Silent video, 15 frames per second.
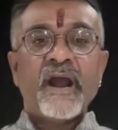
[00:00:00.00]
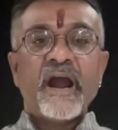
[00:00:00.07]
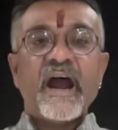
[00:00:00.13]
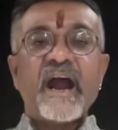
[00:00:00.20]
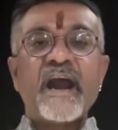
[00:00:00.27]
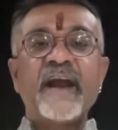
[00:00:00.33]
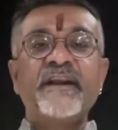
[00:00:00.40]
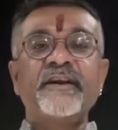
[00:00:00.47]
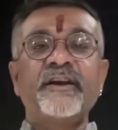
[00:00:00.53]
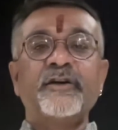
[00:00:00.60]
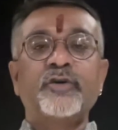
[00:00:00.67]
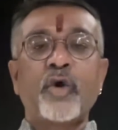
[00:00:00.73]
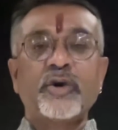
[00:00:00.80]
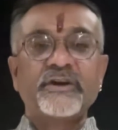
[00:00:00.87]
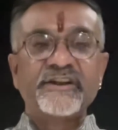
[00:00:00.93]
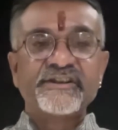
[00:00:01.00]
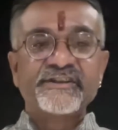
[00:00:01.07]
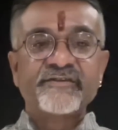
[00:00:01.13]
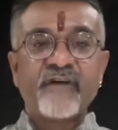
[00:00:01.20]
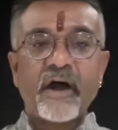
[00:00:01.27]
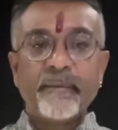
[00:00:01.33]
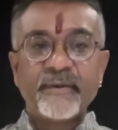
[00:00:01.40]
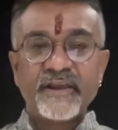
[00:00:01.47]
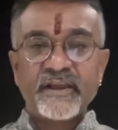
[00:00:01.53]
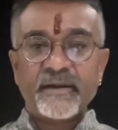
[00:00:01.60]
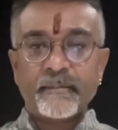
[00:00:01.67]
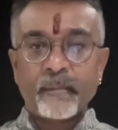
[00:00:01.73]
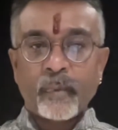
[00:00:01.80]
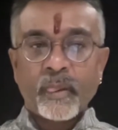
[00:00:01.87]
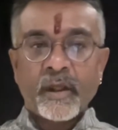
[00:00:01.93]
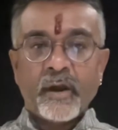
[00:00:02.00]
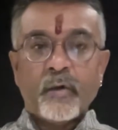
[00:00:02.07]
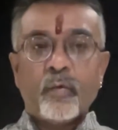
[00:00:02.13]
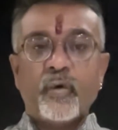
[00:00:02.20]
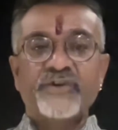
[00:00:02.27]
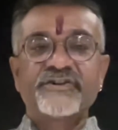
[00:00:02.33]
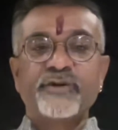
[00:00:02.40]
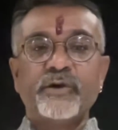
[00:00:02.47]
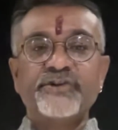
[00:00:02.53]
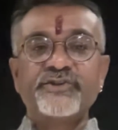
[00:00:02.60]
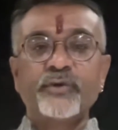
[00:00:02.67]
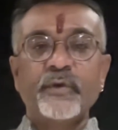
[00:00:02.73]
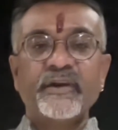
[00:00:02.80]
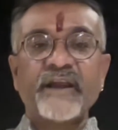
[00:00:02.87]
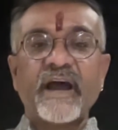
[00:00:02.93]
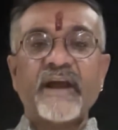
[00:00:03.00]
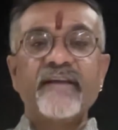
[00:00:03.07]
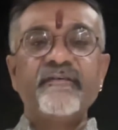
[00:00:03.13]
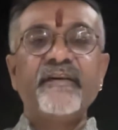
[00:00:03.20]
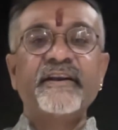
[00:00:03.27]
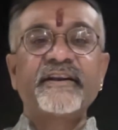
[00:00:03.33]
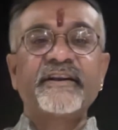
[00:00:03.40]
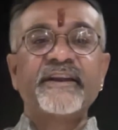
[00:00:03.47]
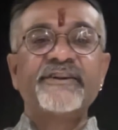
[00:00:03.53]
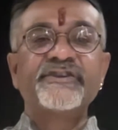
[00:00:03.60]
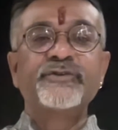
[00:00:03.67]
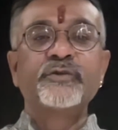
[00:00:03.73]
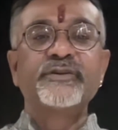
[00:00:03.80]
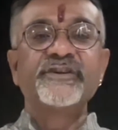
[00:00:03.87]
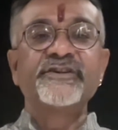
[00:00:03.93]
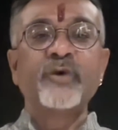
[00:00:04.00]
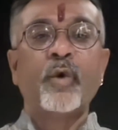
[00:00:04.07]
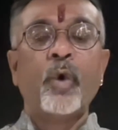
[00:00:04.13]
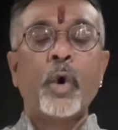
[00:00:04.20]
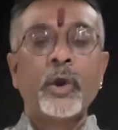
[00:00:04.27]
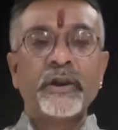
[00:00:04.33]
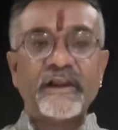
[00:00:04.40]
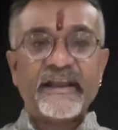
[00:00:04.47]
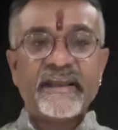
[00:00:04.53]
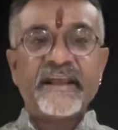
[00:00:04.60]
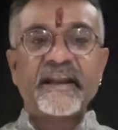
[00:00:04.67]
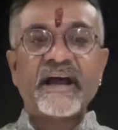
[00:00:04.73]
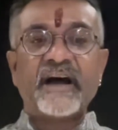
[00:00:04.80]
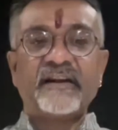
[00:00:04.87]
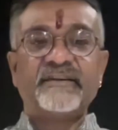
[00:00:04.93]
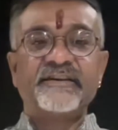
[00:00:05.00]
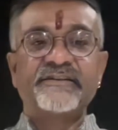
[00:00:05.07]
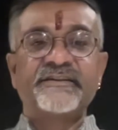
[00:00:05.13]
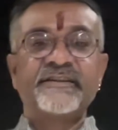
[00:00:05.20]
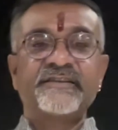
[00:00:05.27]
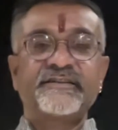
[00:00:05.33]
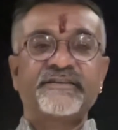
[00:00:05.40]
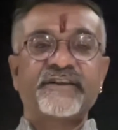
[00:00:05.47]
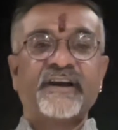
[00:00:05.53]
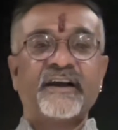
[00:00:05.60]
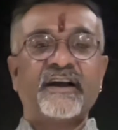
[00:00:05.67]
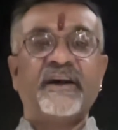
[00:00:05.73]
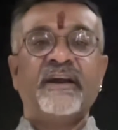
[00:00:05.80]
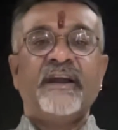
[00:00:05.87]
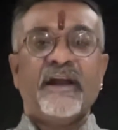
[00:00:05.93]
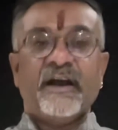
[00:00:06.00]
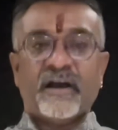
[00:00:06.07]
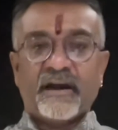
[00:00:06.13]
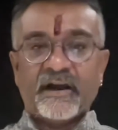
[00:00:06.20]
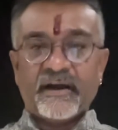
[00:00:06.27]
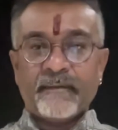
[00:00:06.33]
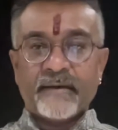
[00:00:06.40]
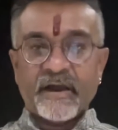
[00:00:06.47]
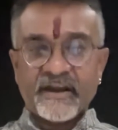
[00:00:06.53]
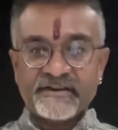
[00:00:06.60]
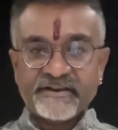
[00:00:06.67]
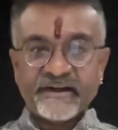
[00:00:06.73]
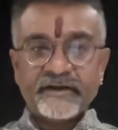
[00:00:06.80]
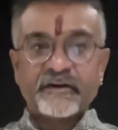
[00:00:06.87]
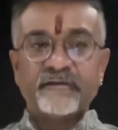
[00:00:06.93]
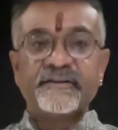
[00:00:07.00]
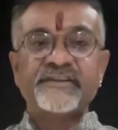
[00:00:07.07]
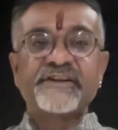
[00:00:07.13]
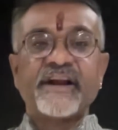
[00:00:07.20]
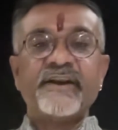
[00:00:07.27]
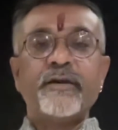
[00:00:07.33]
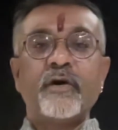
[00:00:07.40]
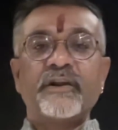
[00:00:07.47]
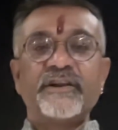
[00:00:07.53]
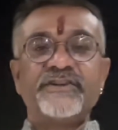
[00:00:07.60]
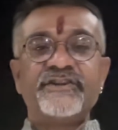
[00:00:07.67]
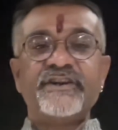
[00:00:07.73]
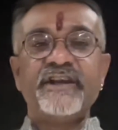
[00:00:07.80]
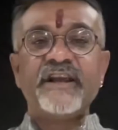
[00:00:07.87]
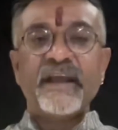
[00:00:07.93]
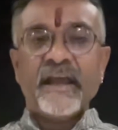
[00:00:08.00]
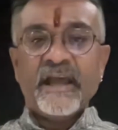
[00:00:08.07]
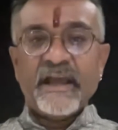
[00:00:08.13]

And Dr. Swami was also an eyewitness to this whole era, this ascent of this ideology.